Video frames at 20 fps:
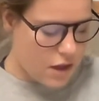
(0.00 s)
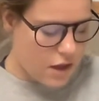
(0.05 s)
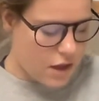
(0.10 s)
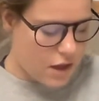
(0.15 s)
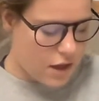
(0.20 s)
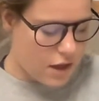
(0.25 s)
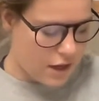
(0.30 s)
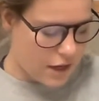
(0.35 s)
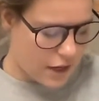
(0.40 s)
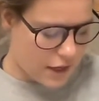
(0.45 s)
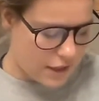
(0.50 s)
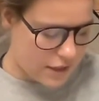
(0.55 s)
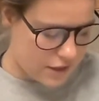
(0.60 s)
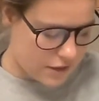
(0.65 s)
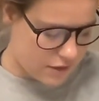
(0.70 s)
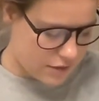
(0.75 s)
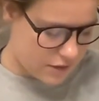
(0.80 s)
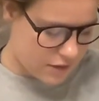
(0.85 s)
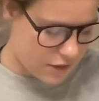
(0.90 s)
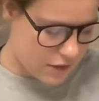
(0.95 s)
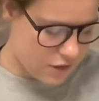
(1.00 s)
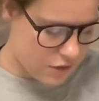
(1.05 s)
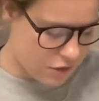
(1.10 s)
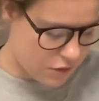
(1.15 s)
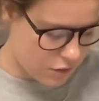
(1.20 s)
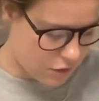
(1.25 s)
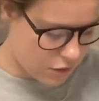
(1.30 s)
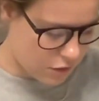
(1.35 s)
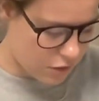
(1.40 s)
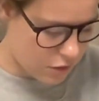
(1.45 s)
and at its
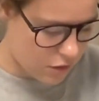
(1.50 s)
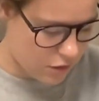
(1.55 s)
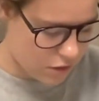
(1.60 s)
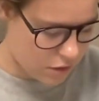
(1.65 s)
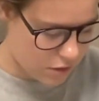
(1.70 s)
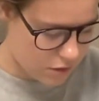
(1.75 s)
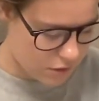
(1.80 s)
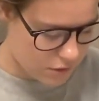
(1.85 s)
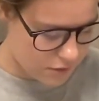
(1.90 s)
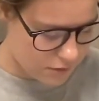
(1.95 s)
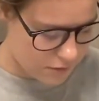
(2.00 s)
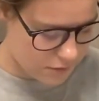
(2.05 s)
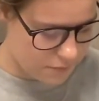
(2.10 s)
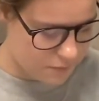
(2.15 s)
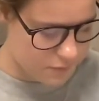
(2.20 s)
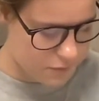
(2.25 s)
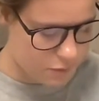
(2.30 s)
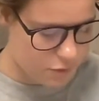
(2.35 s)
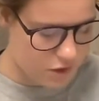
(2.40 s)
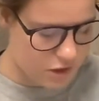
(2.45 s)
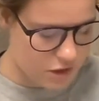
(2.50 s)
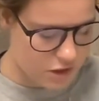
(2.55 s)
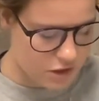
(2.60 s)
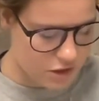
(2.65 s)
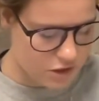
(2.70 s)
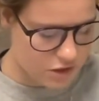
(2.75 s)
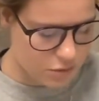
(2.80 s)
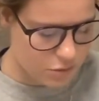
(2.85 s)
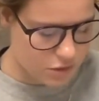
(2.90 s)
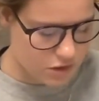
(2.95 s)
center,
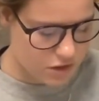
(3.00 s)
realism was